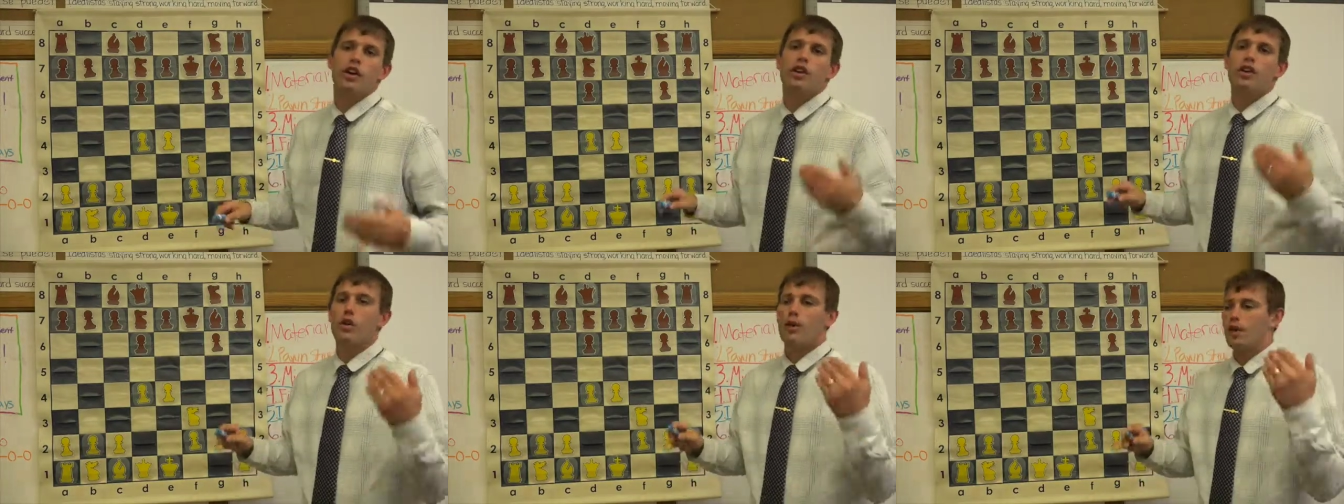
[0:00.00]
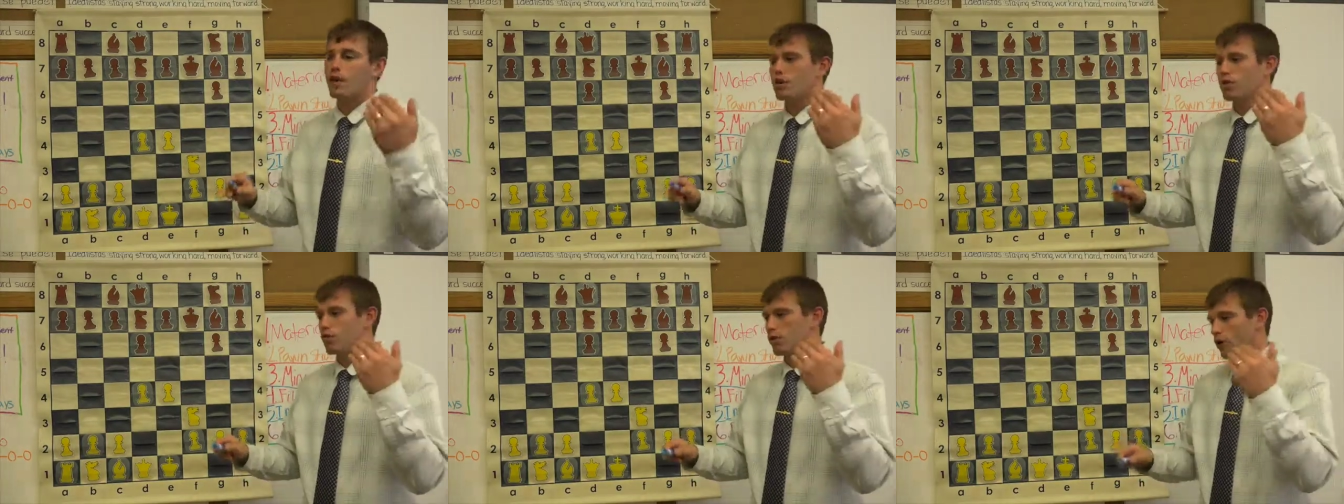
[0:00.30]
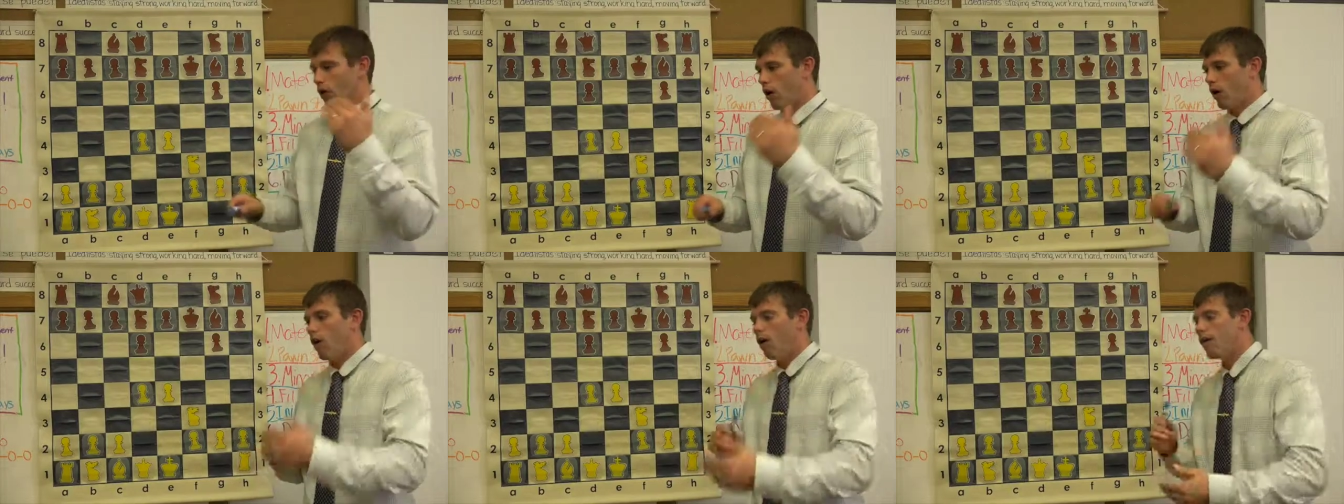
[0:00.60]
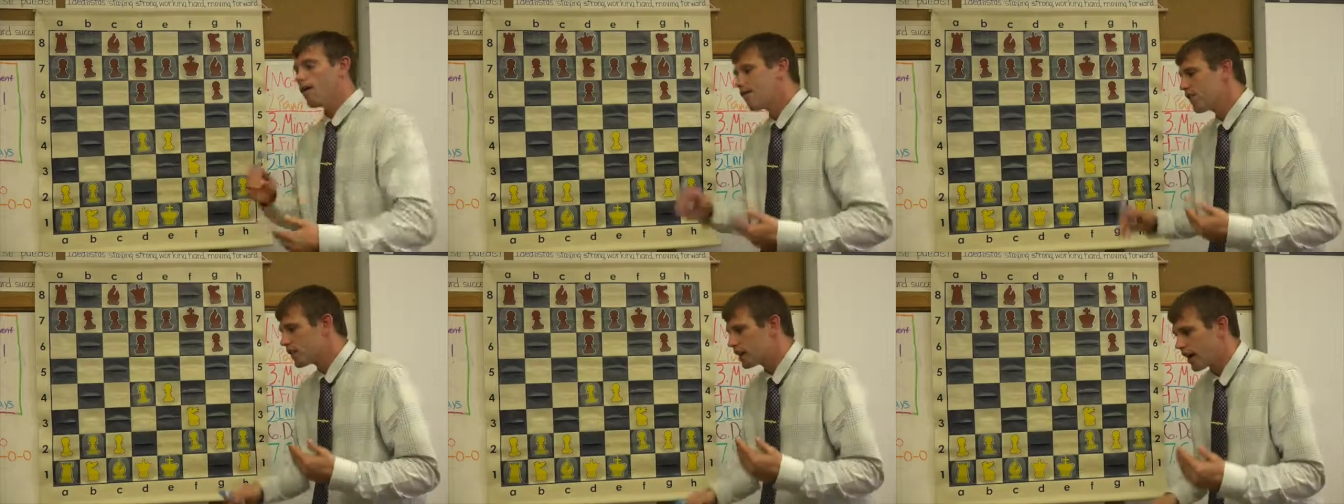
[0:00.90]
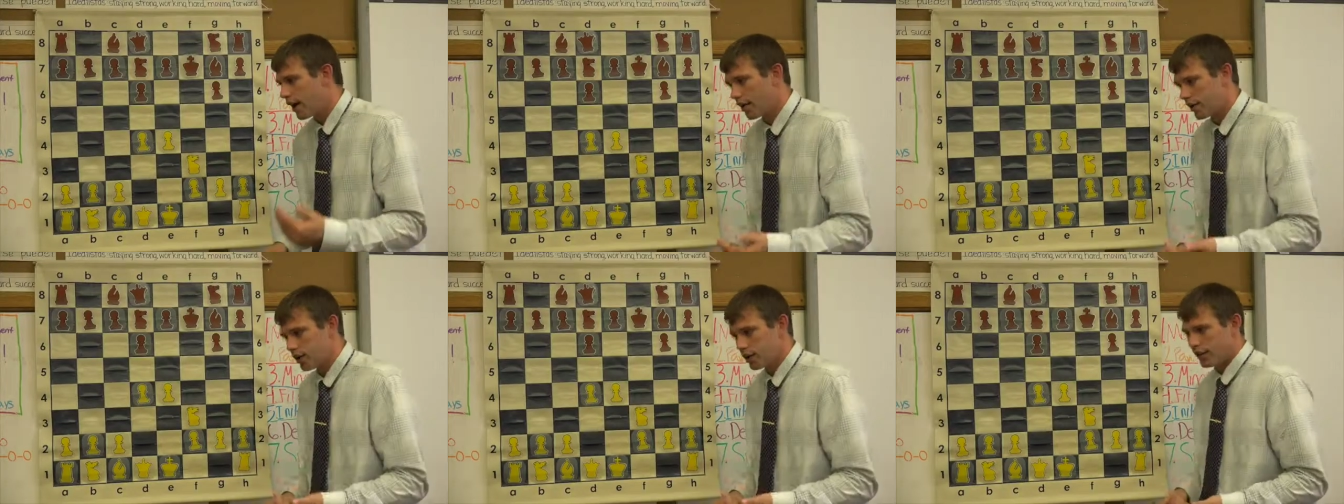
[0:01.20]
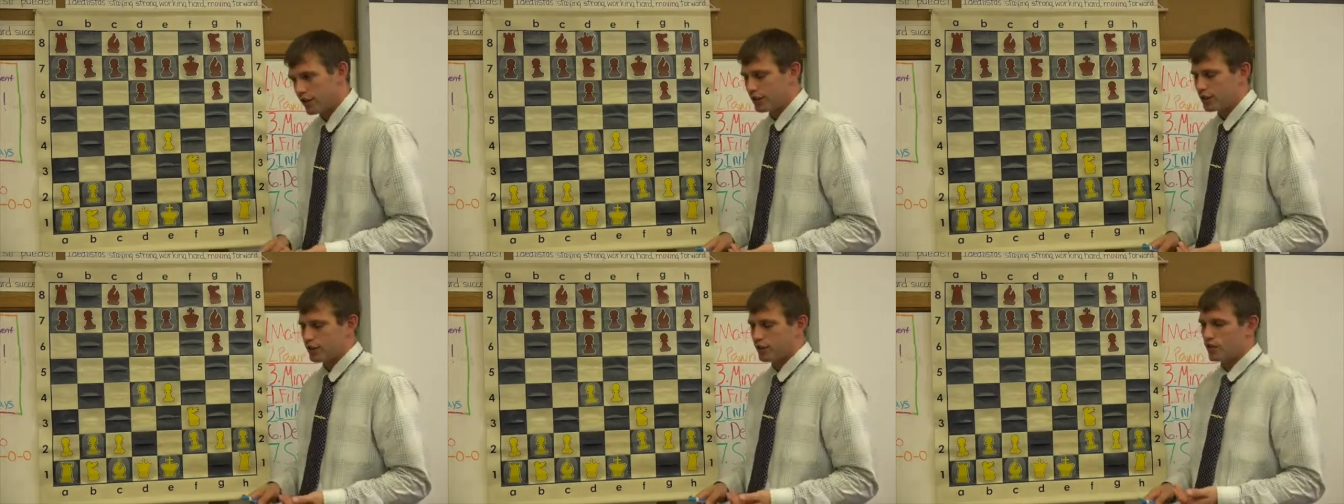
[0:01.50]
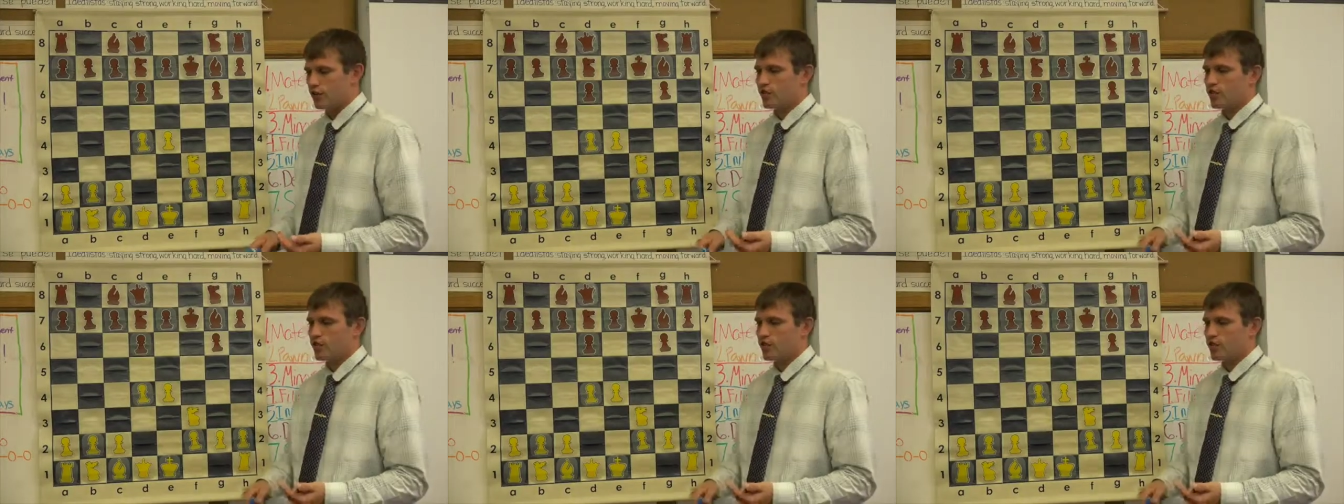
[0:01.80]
going through all of the calculations,